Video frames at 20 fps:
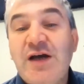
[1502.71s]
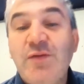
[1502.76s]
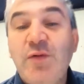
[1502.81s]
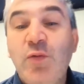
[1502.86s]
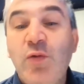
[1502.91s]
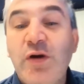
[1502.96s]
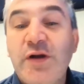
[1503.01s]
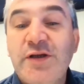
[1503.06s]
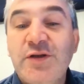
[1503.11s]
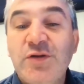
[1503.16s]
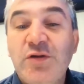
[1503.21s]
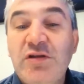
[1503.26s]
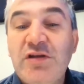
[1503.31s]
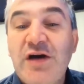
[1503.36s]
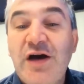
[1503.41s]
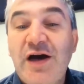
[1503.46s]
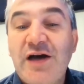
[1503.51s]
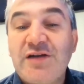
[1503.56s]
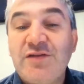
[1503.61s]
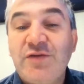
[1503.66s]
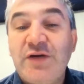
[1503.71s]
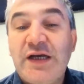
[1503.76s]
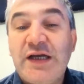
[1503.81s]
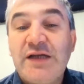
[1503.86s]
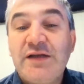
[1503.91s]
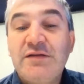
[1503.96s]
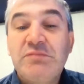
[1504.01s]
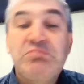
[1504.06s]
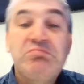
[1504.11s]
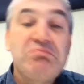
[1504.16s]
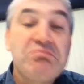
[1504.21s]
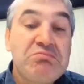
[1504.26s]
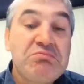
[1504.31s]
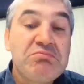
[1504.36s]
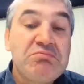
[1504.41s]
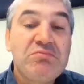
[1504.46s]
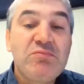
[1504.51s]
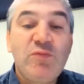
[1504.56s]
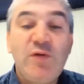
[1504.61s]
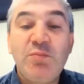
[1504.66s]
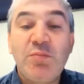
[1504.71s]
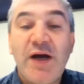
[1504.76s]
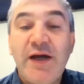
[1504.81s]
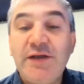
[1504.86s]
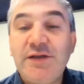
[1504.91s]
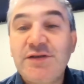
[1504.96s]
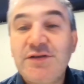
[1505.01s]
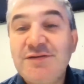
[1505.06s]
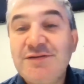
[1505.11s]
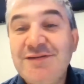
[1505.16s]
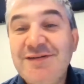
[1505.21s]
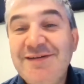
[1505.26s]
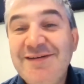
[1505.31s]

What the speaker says: Are we working on hardware? We might.